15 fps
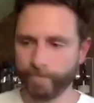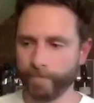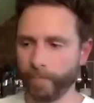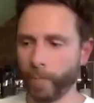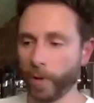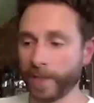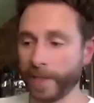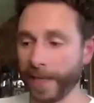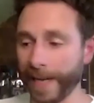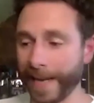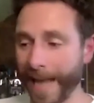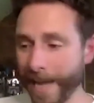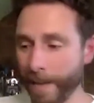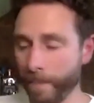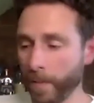what's in a
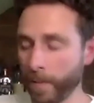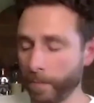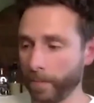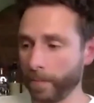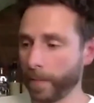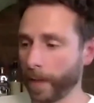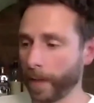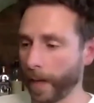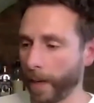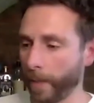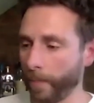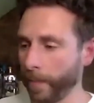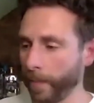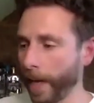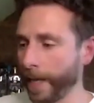name?
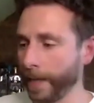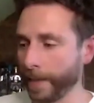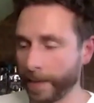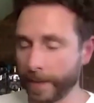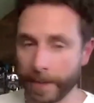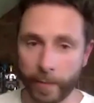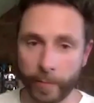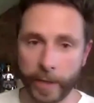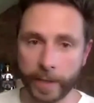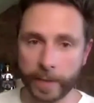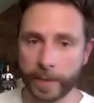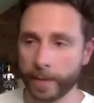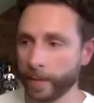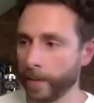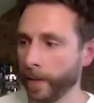Eight
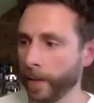distilleries